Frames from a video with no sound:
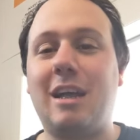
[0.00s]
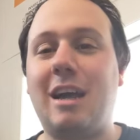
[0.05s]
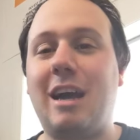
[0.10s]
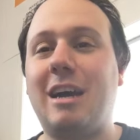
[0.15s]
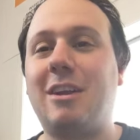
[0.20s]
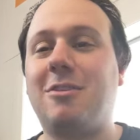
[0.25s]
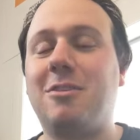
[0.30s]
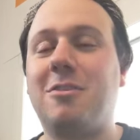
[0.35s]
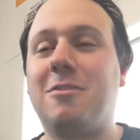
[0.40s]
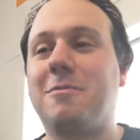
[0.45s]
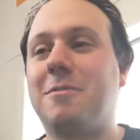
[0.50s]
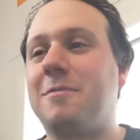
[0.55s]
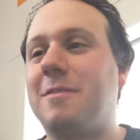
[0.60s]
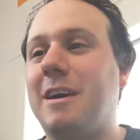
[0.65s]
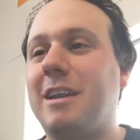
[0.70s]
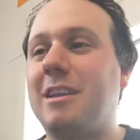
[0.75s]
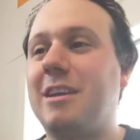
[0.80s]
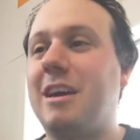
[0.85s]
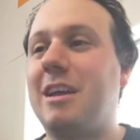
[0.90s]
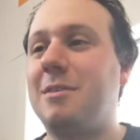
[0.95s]
I don't know if you've
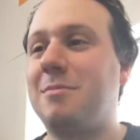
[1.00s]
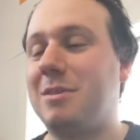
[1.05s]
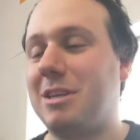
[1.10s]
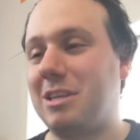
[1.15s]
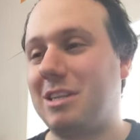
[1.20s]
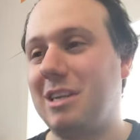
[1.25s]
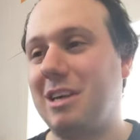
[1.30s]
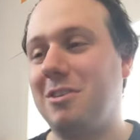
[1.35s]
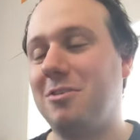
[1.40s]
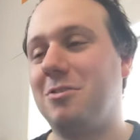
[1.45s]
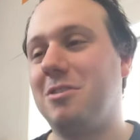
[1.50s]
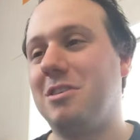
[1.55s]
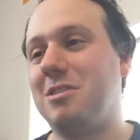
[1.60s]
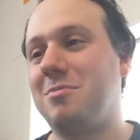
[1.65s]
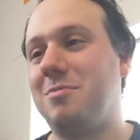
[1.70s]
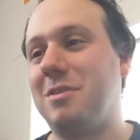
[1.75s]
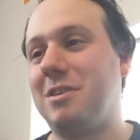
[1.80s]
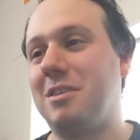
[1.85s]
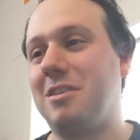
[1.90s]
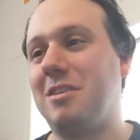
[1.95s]
had anybody tell you
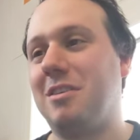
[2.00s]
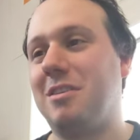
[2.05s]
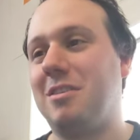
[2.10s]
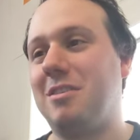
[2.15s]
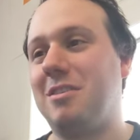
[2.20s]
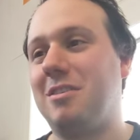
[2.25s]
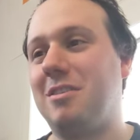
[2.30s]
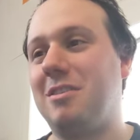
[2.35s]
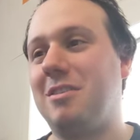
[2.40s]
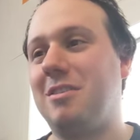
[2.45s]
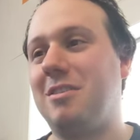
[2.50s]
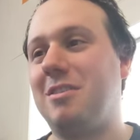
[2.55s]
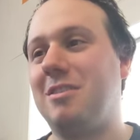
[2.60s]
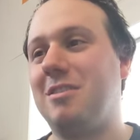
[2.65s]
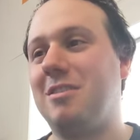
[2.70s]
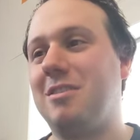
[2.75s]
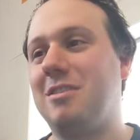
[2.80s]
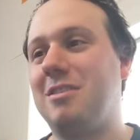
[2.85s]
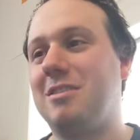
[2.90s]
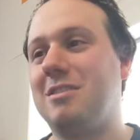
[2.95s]
this, but
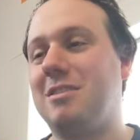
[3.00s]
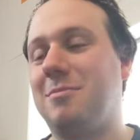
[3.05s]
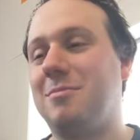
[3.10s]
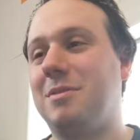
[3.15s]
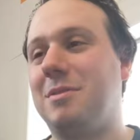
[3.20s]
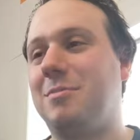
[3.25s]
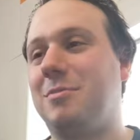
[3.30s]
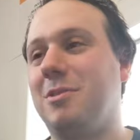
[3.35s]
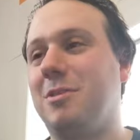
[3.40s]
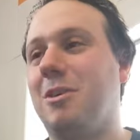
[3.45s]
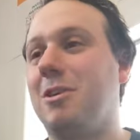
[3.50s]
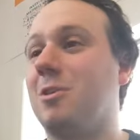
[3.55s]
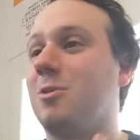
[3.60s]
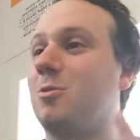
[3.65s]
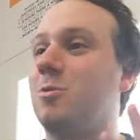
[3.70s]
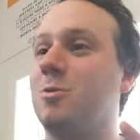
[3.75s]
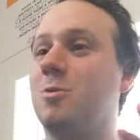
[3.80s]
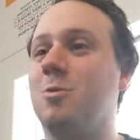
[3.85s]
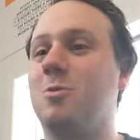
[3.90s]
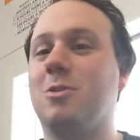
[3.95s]
some people are like,
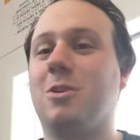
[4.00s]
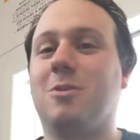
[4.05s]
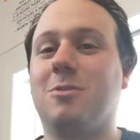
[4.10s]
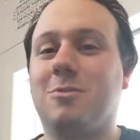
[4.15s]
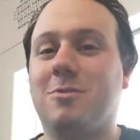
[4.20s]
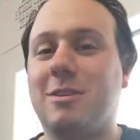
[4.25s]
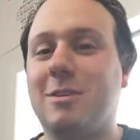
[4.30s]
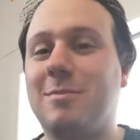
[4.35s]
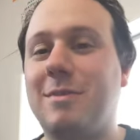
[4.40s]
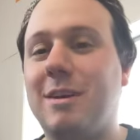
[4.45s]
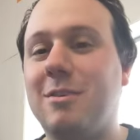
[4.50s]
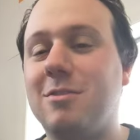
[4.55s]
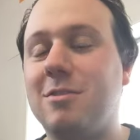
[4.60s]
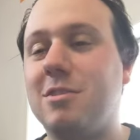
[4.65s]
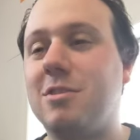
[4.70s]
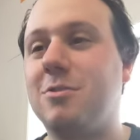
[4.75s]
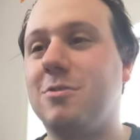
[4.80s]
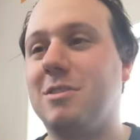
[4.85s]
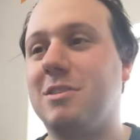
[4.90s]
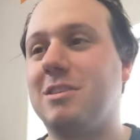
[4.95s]
"Ooh, don't drink
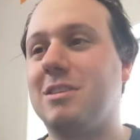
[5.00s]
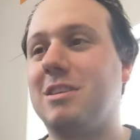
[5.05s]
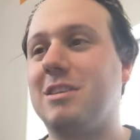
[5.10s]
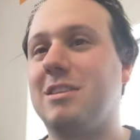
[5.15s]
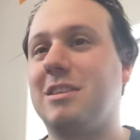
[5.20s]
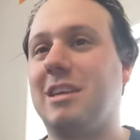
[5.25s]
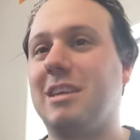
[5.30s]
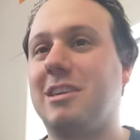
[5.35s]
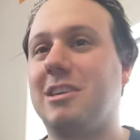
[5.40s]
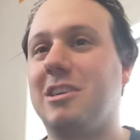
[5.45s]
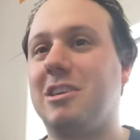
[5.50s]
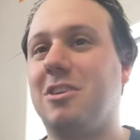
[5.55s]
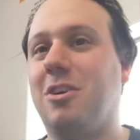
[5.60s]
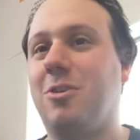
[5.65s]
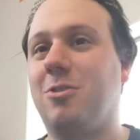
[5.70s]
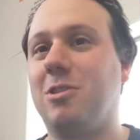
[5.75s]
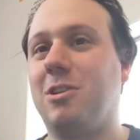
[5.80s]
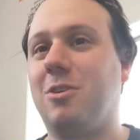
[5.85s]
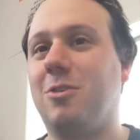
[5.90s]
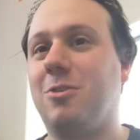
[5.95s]
Mountain Dew. It's like
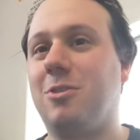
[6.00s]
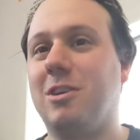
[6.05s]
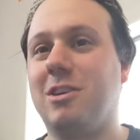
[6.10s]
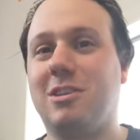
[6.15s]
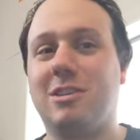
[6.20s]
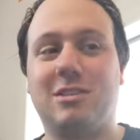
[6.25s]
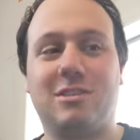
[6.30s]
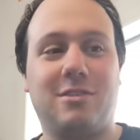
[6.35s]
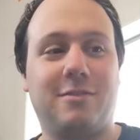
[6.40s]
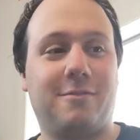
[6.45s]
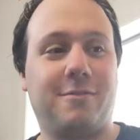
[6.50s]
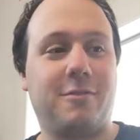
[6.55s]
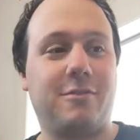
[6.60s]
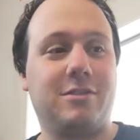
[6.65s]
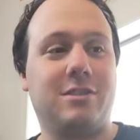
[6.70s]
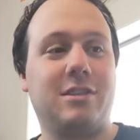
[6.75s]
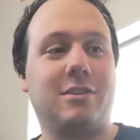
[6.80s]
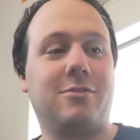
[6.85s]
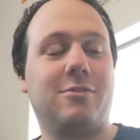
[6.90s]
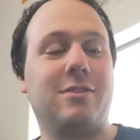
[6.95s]
canola oil is the
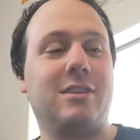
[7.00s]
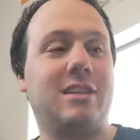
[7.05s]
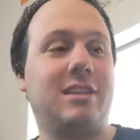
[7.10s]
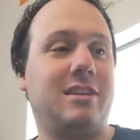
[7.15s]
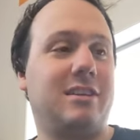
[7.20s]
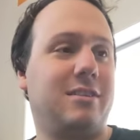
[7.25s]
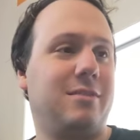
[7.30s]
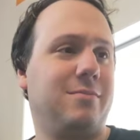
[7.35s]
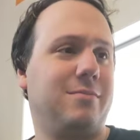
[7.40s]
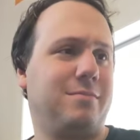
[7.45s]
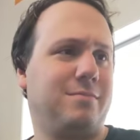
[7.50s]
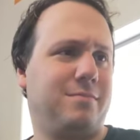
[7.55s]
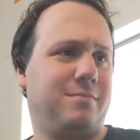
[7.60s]
first ingredient,"